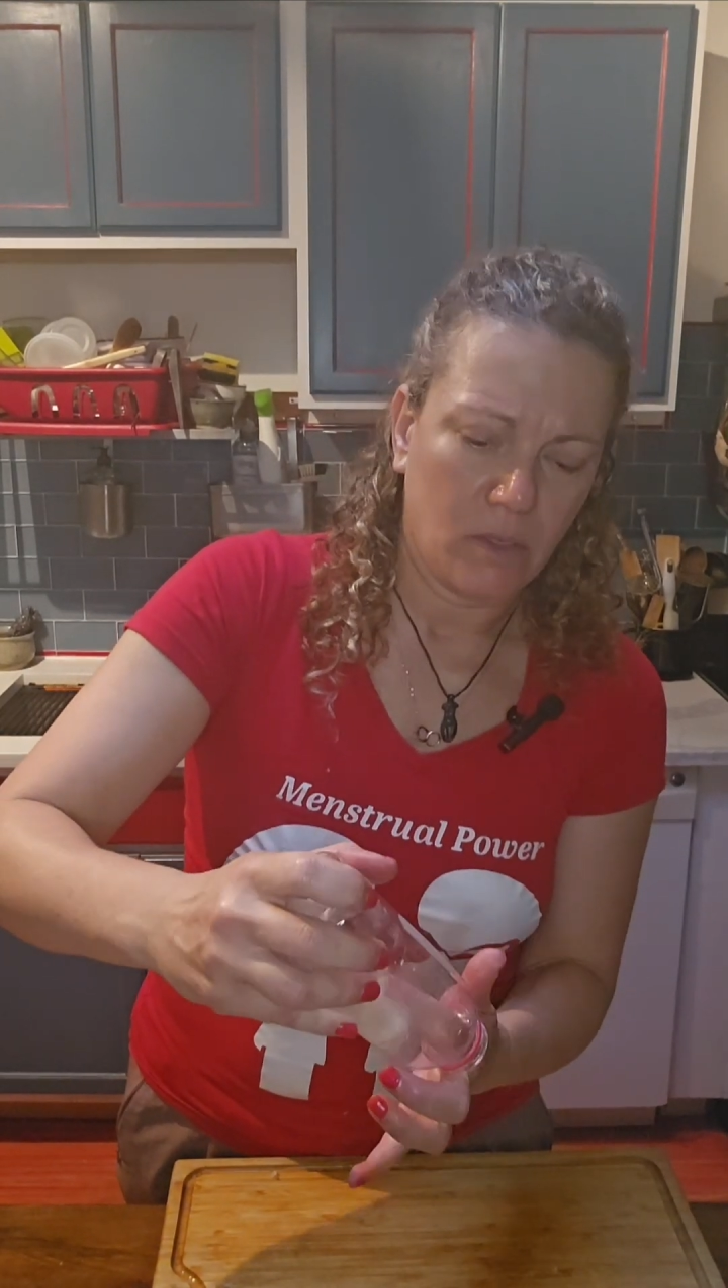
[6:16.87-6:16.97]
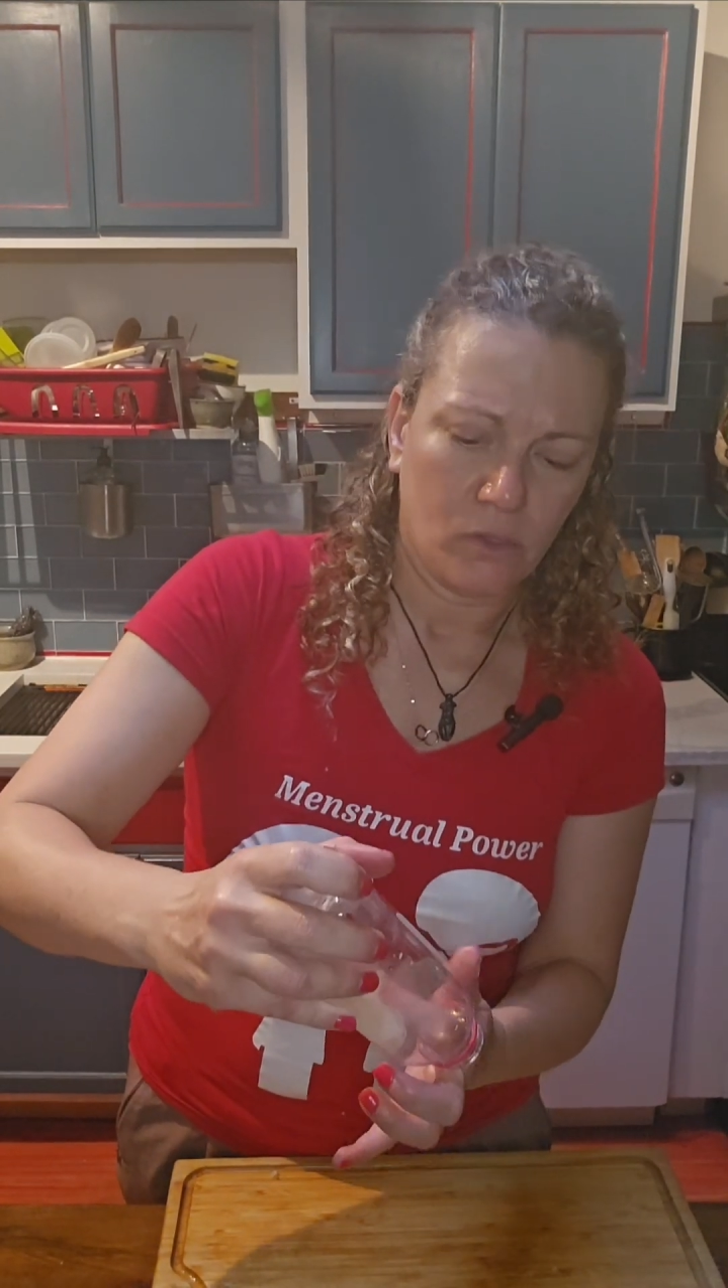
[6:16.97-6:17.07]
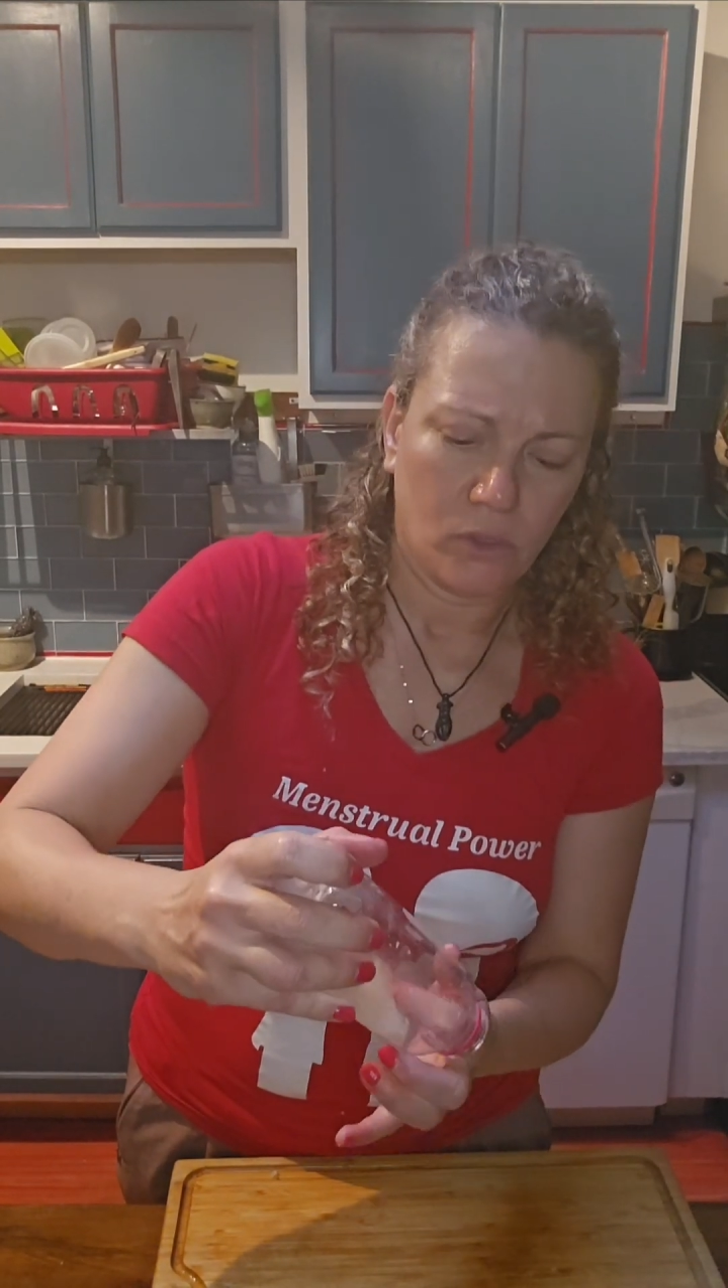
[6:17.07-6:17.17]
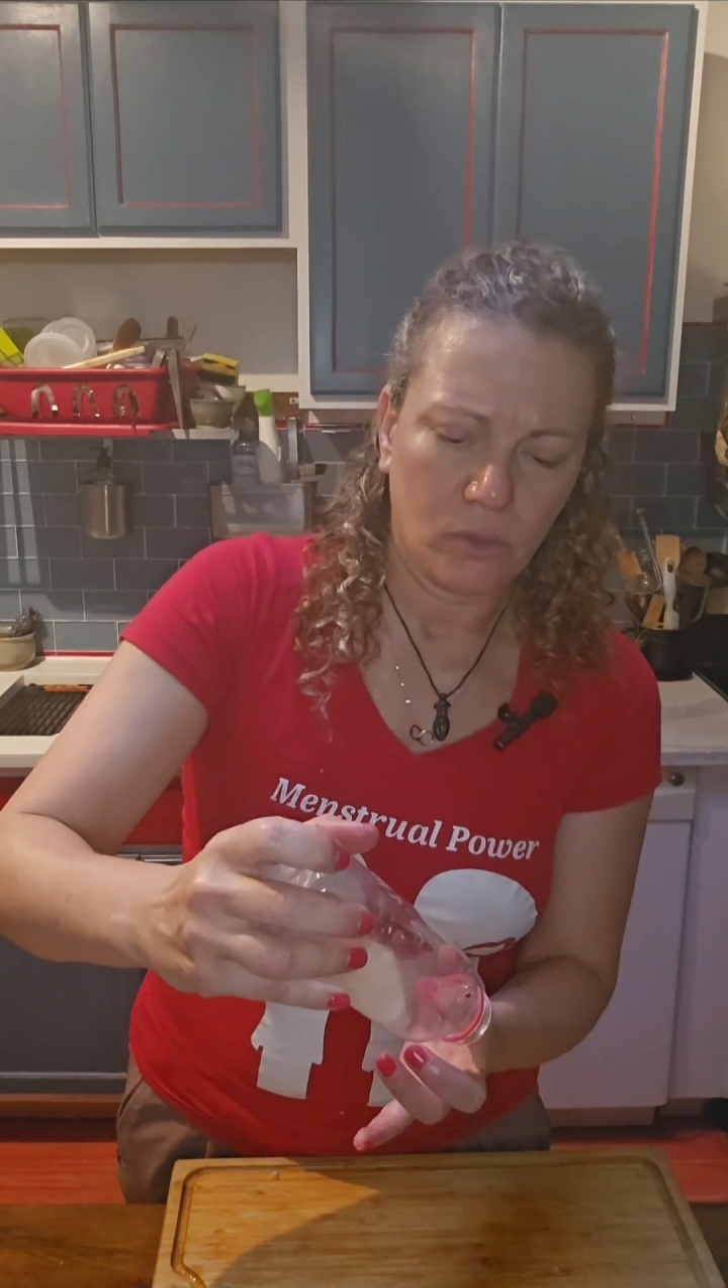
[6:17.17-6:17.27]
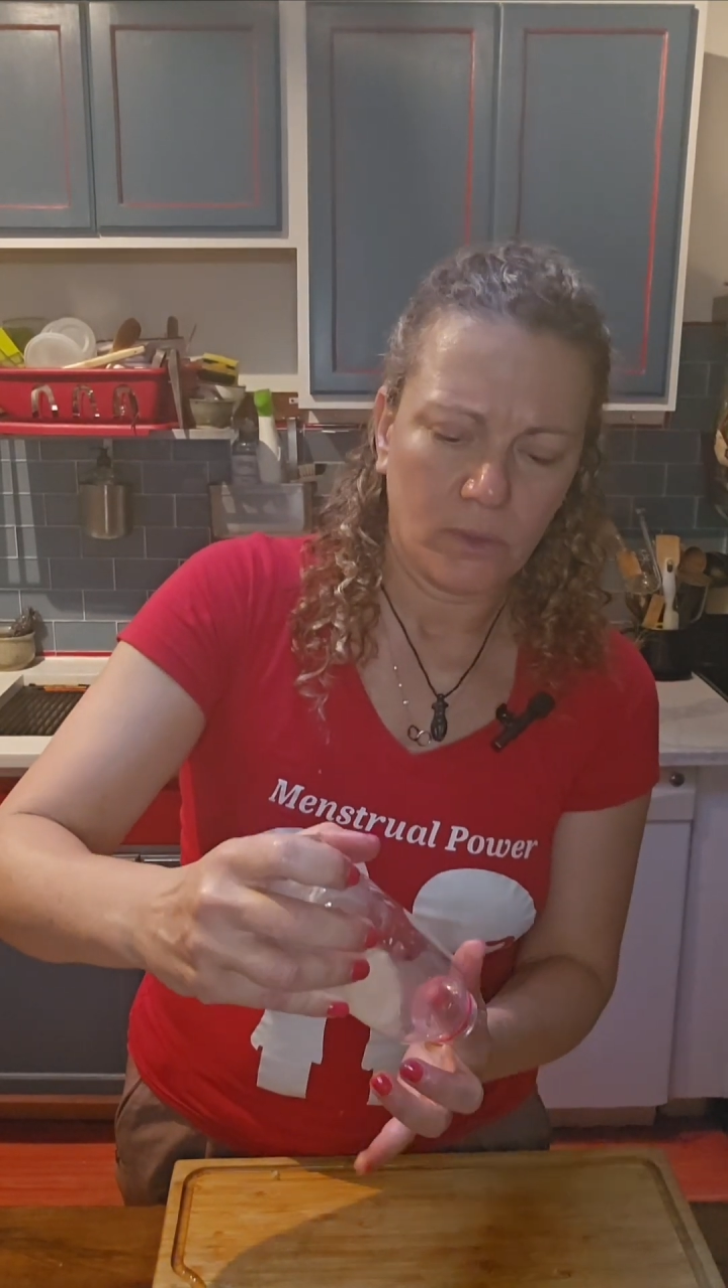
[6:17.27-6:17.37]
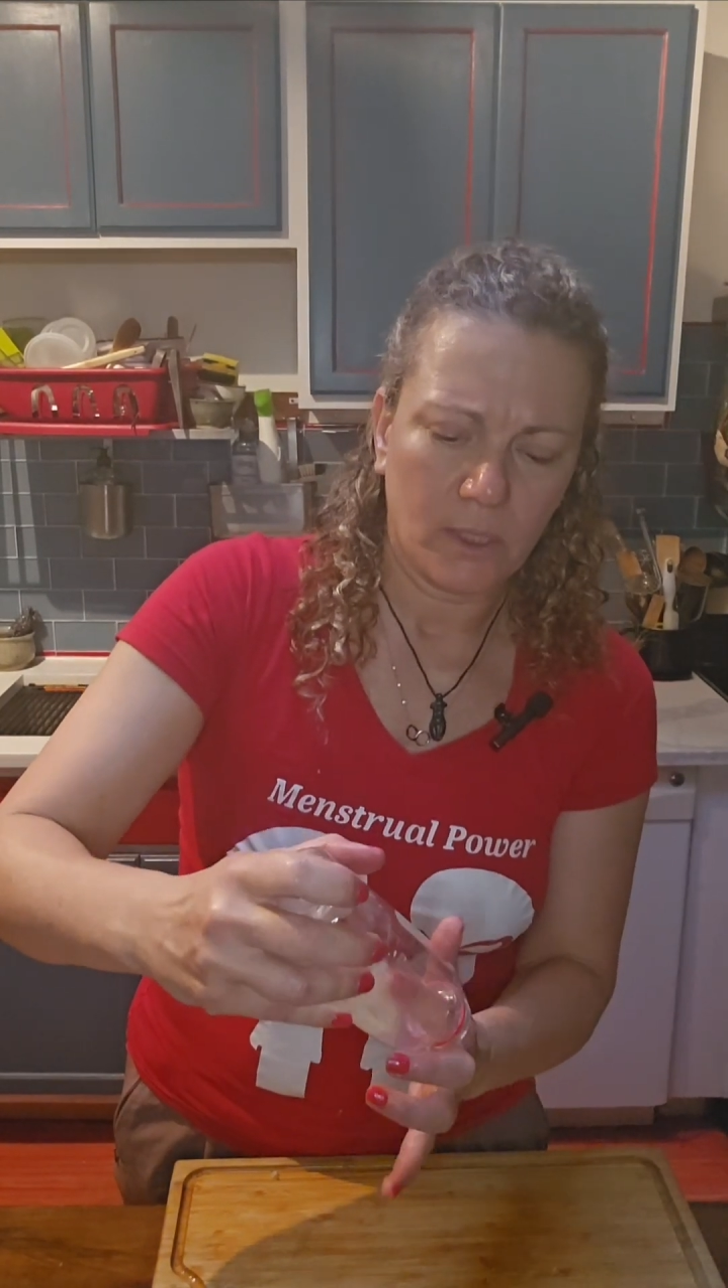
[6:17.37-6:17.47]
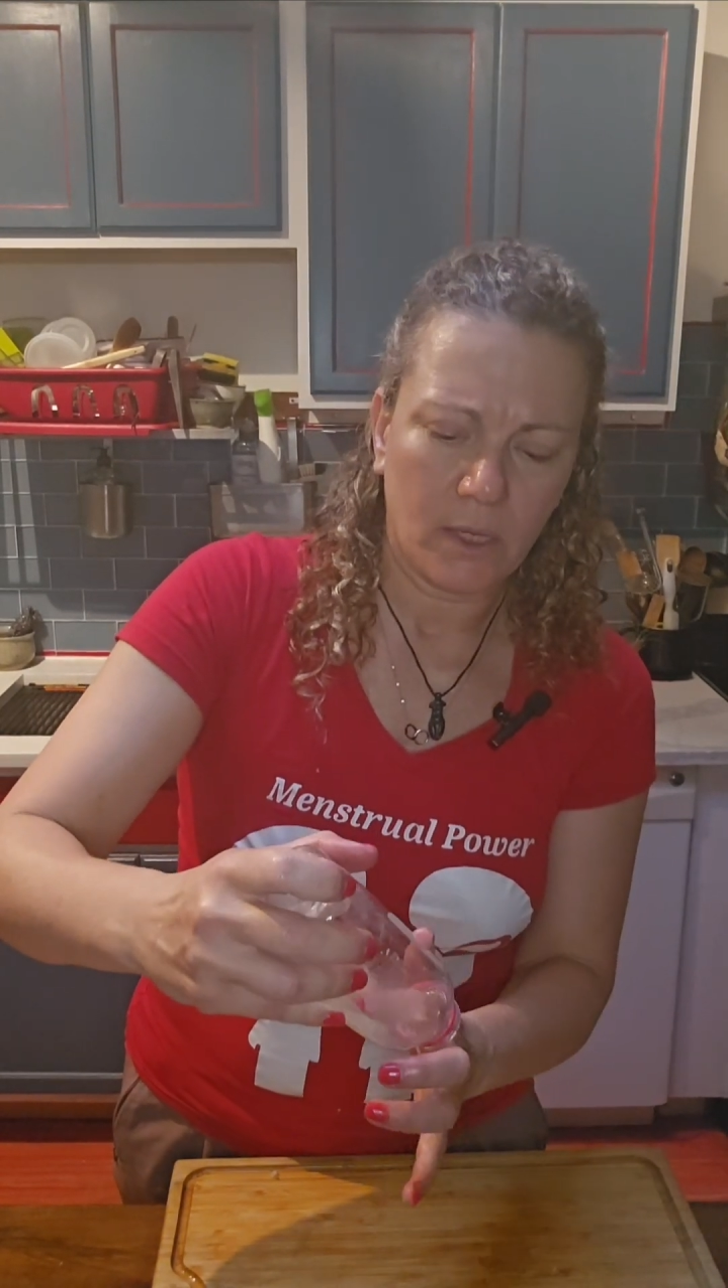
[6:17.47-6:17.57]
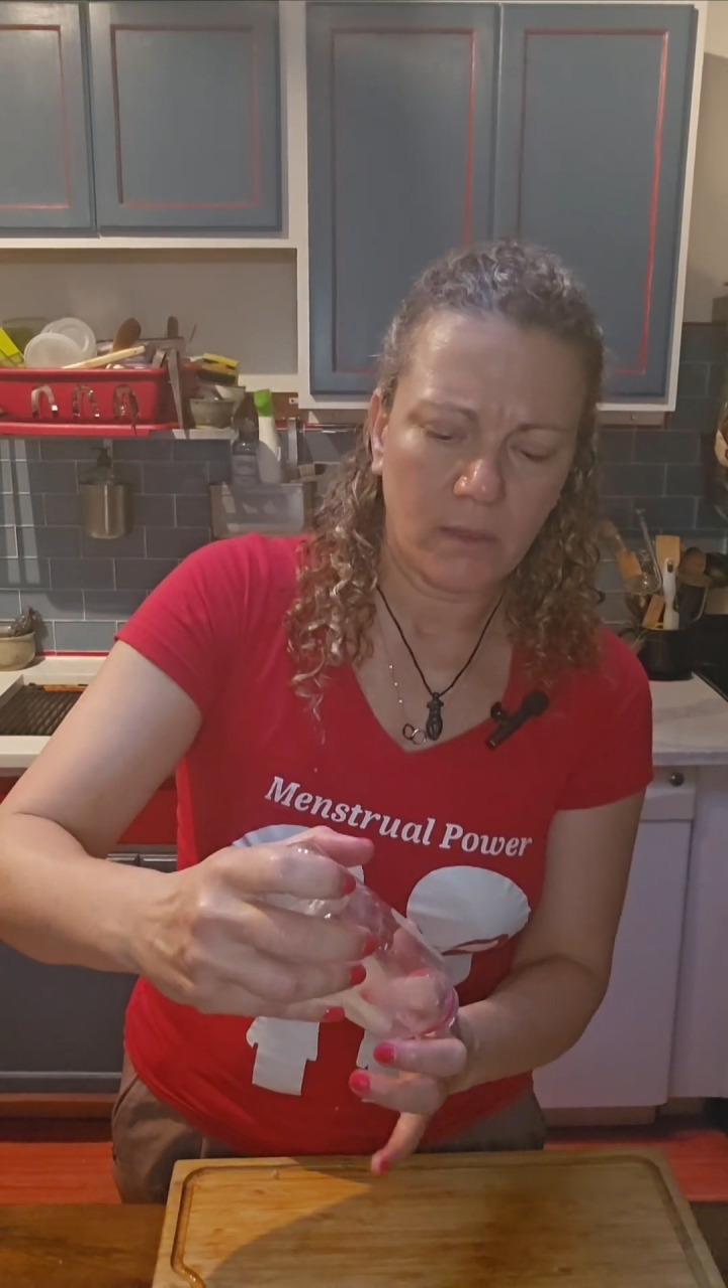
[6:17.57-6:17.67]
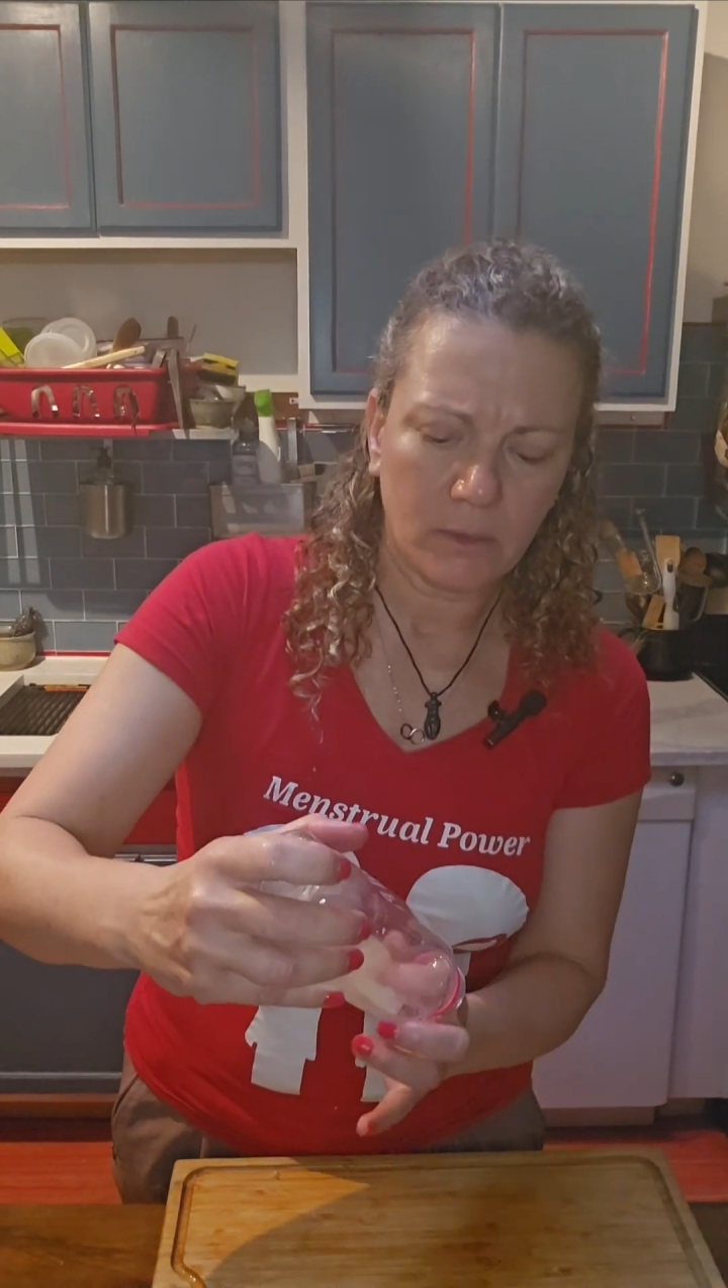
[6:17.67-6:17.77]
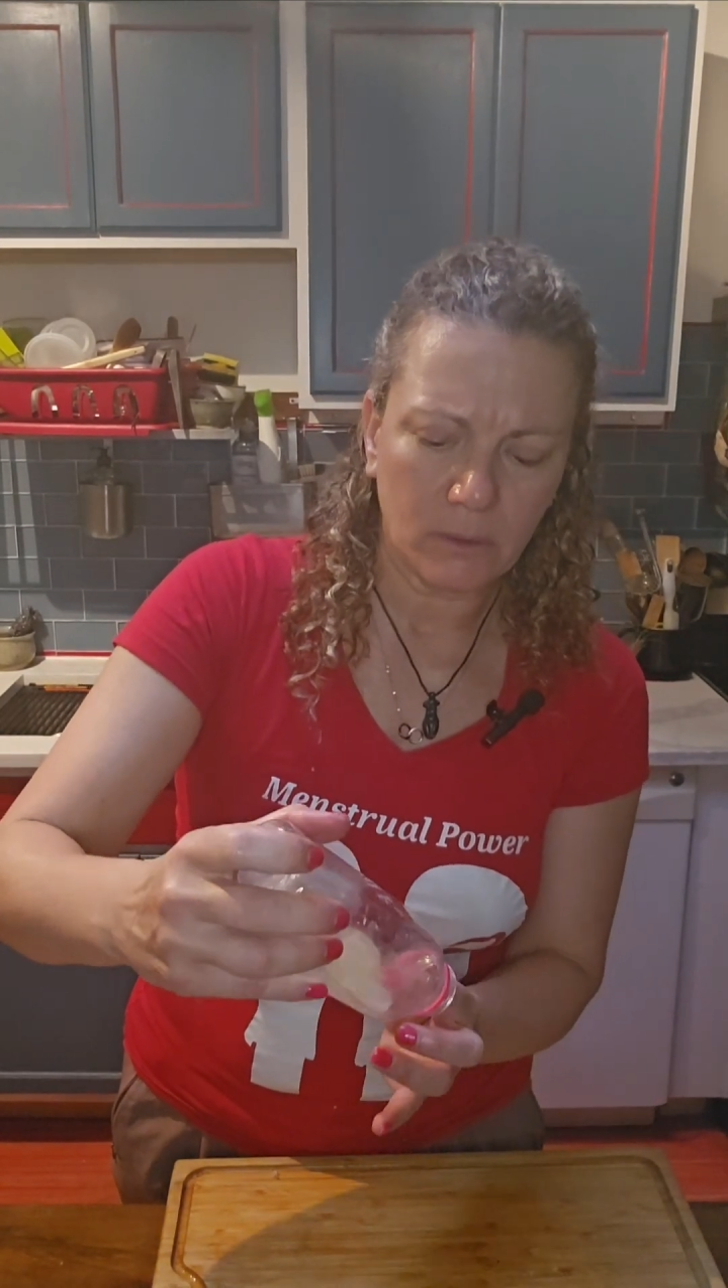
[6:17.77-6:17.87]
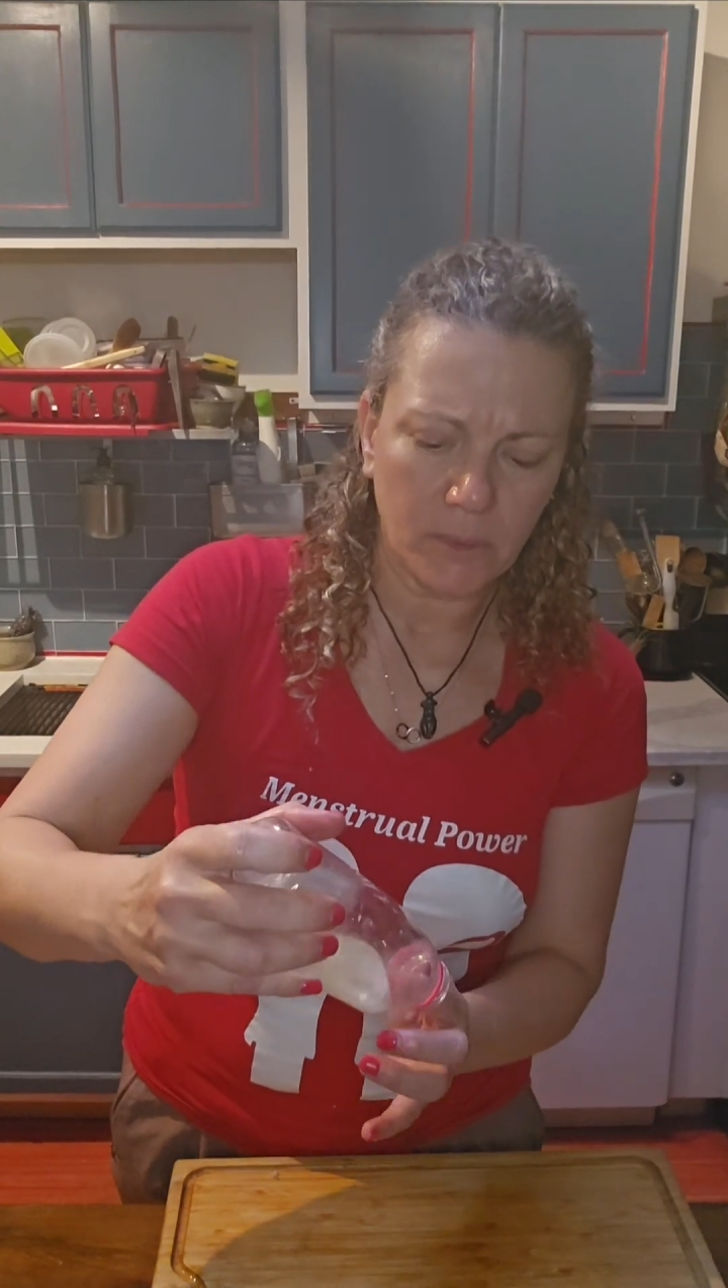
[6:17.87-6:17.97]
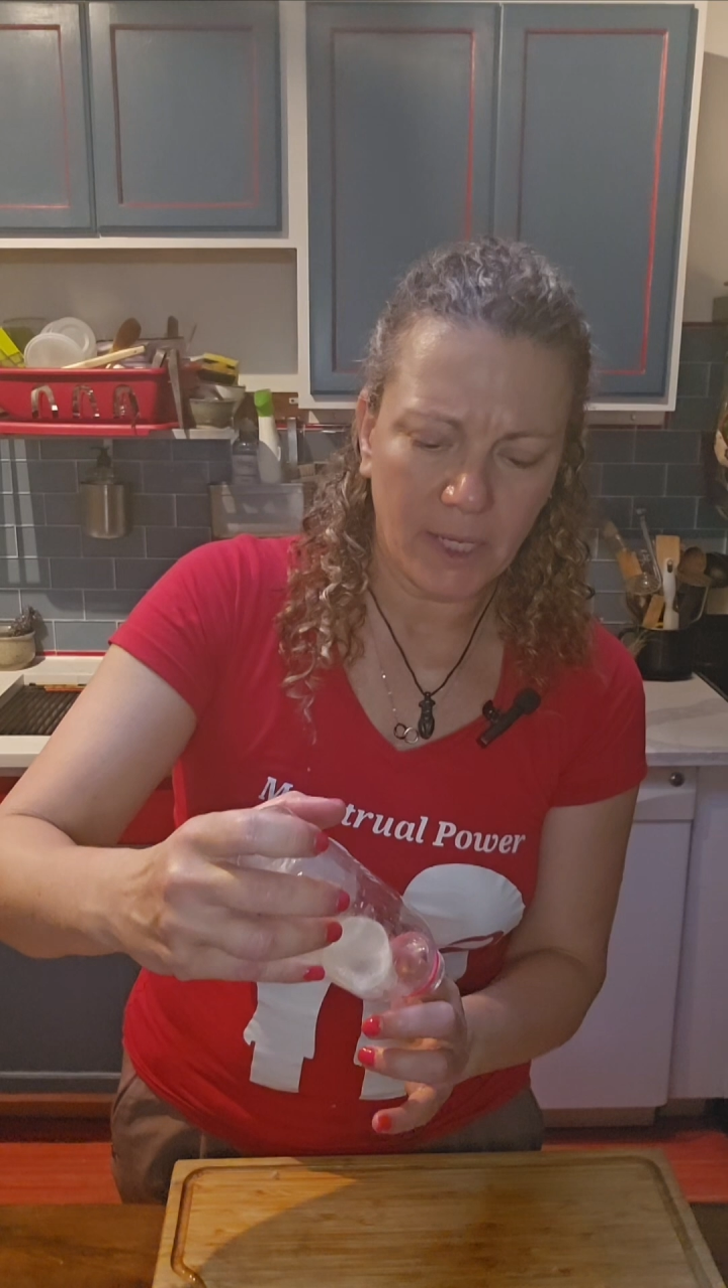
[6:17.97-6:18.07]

so the condom